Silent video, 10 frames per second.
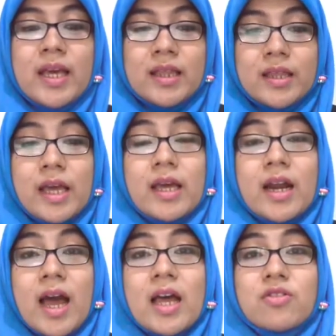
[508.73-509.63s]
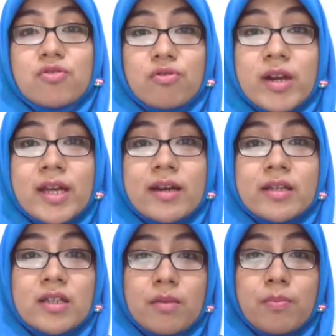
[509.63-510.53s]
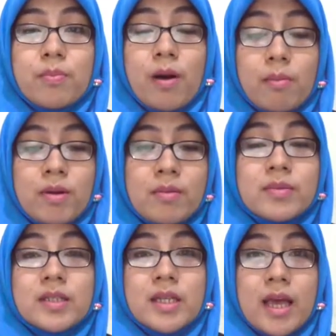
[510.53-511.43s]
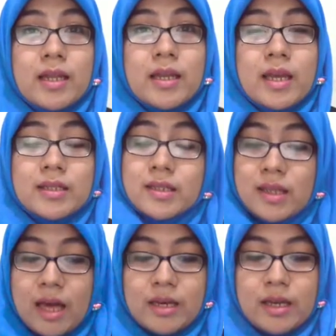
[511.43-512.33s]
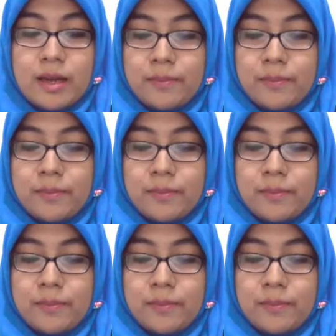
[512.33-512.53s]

There are 3 research problems in this study.